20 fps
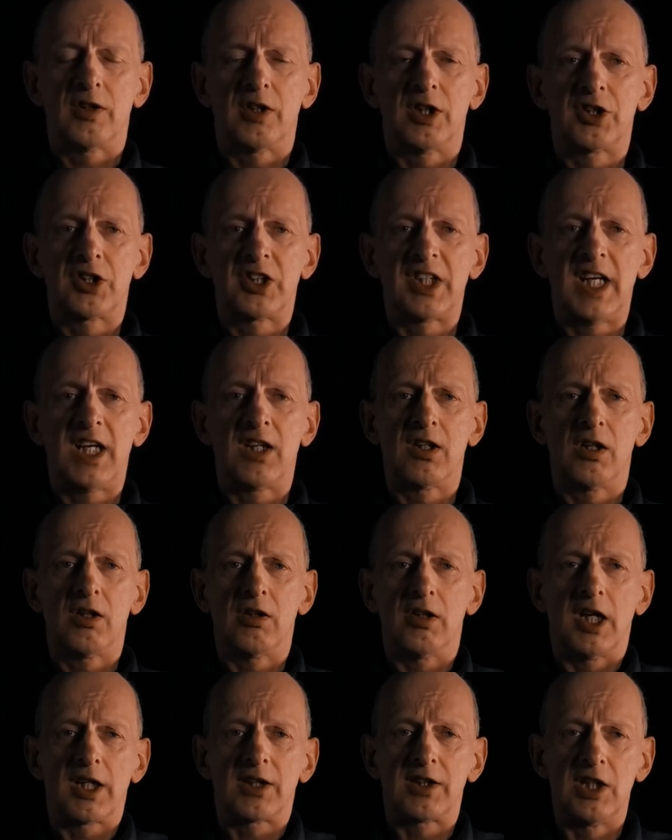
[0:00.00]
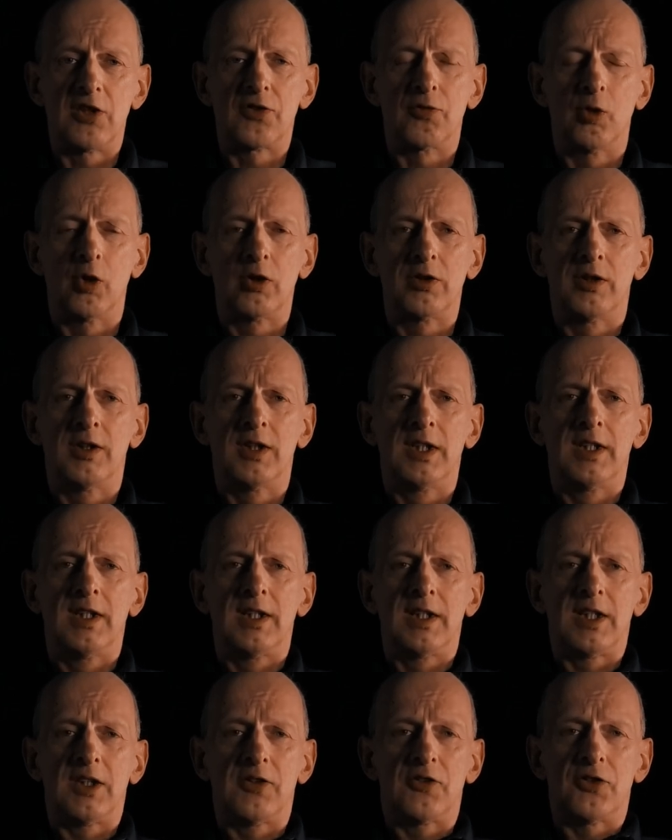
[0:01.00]
A chair like this one,
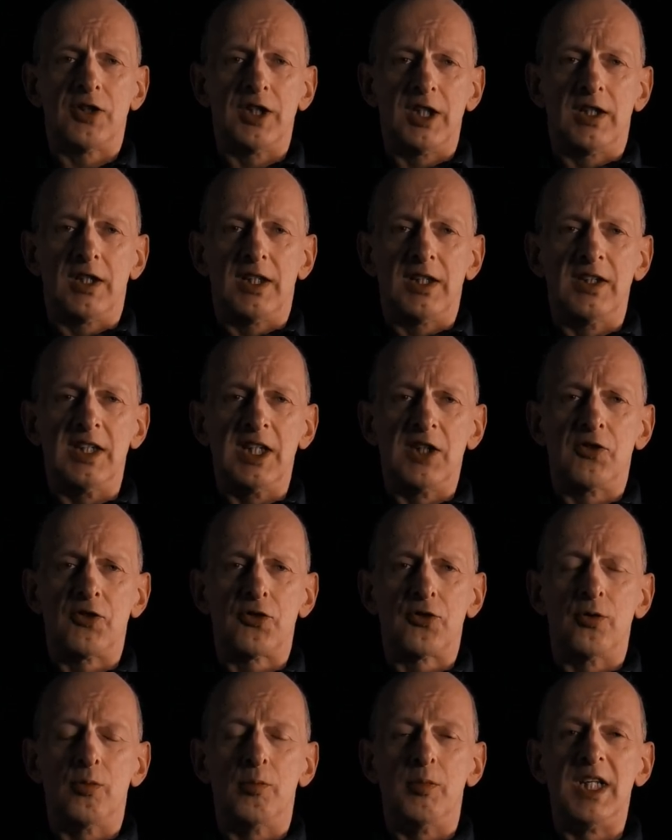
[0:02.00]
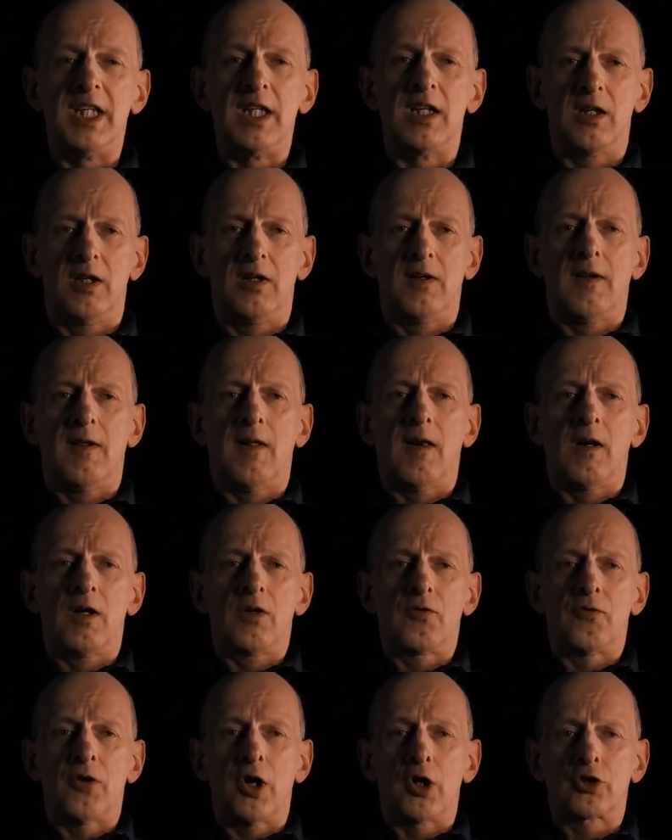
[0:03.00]
it needs to be
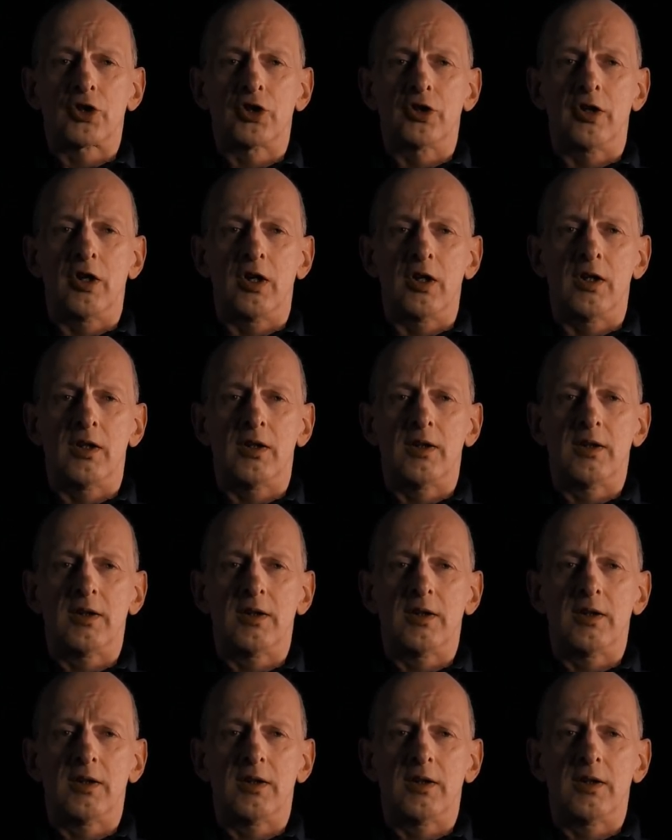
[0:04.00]
functional.